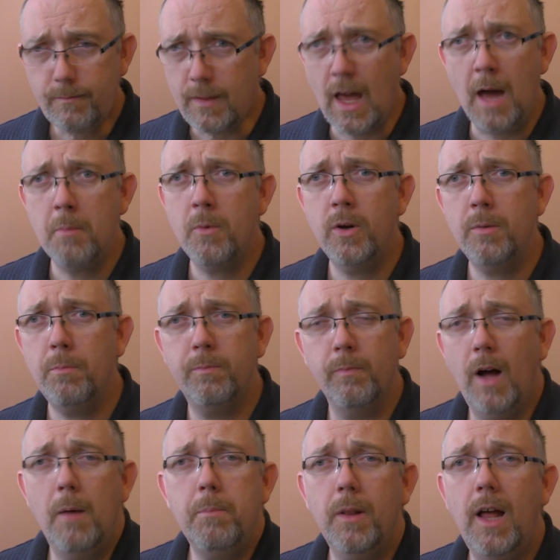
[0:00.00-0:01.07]
I'm going to
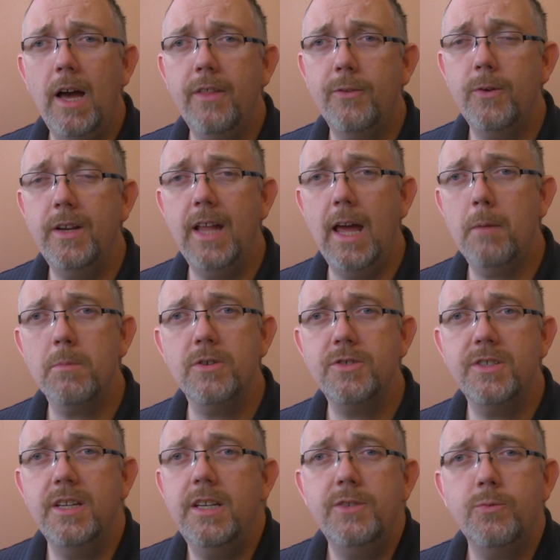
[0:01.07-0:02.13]
apply 3 damage
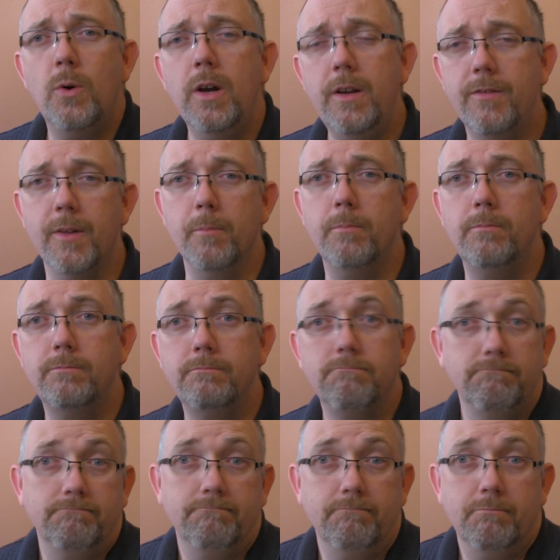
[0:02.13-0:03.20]
to each one of them
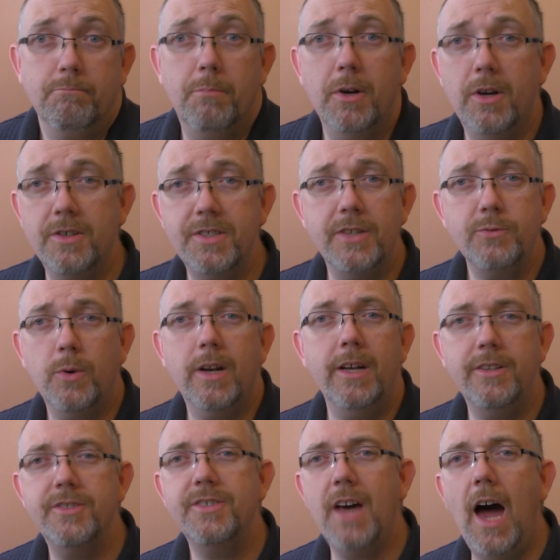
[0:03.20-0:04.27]
because that's what I
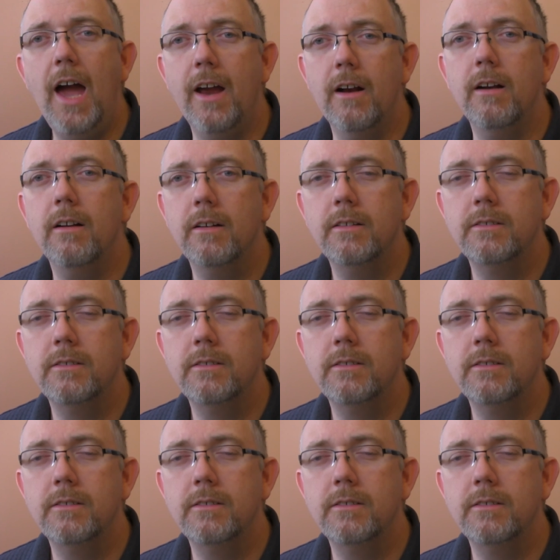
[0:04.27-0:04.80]
desire.